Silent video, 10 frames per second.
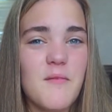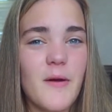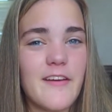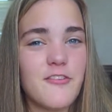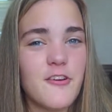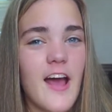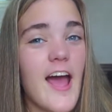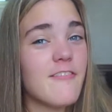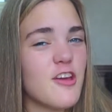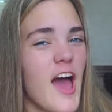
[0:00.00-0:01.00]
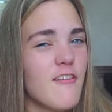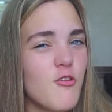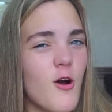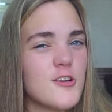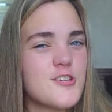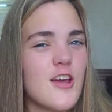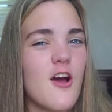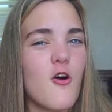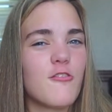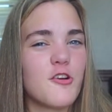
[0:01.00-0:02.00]
But if you're if you haven't watched it
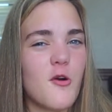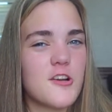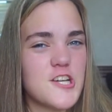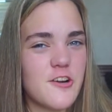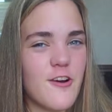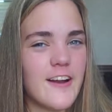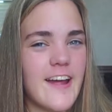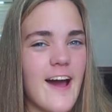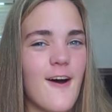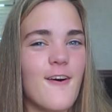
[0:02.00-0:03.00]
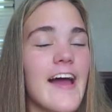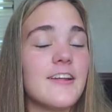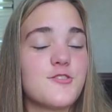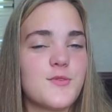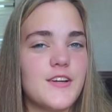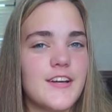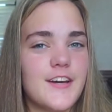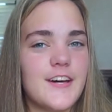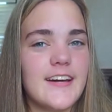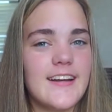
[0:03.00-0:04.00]
or if you're watching it right now, it's really
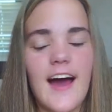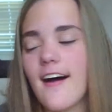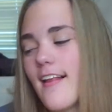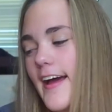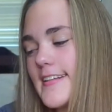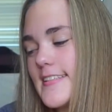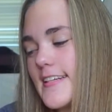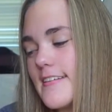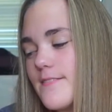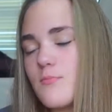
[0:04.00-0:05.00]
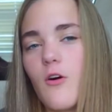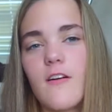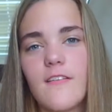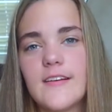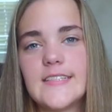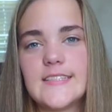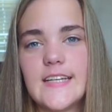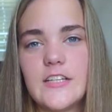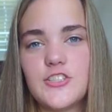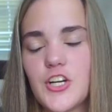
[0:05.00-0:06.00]
good. I liked it. More, it's a
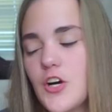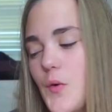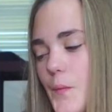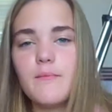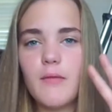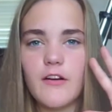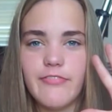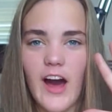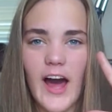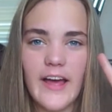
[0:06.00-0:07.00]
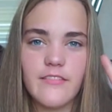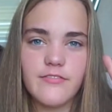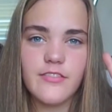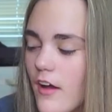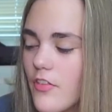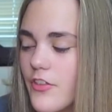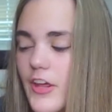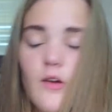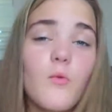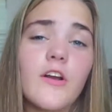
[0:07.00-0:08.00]
teen show. Number five
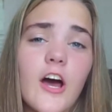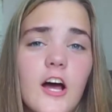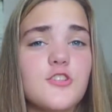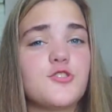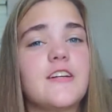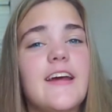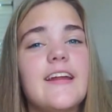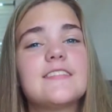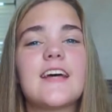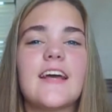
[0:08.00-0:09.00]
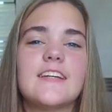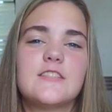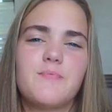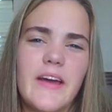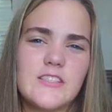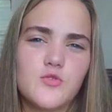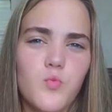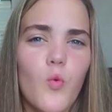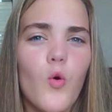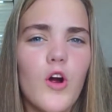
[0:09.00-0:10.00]
the 100. It is like a space
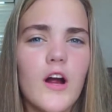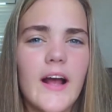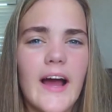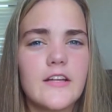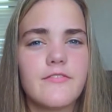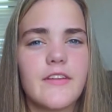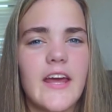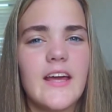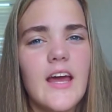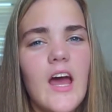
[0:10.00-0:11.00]
war kind of thing.